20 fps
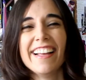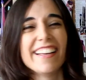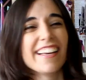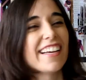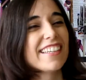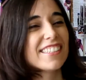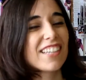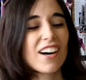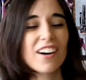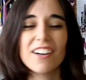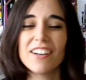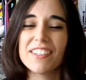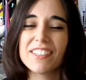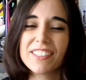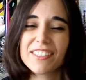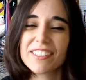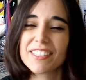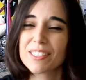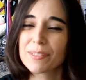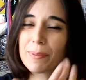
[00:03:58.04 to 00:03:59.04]
It's all
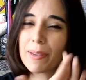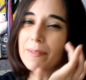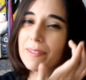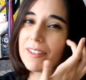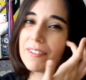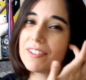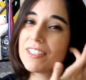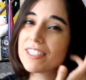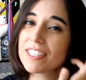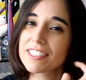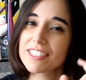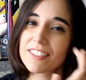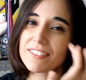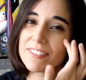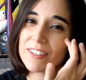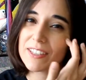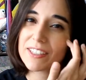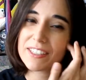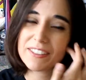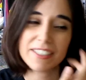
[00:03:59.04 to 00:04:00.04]
yours, baby. If you took the
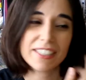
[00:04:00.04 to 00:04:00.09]
photo,